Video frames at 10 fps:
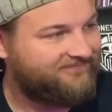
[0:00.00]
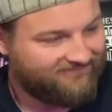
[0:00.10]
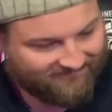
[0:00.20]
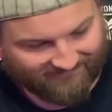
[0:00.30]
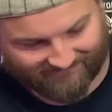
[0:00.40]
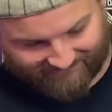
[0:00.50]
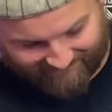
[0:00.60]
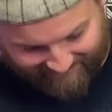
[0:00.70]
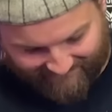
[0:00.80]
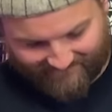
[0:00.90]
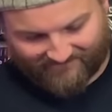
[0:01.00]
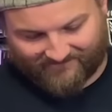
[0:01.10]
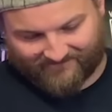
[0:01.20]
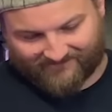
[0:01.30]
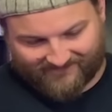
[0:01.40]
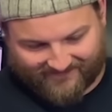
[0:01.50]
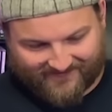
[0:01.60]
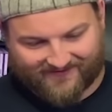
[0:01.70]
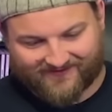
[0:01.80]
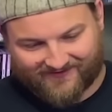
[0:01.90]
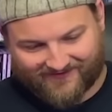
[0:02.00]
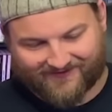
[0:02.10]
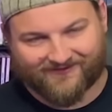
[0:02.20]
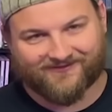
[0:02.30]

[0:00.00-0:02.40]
The person shown says nothing.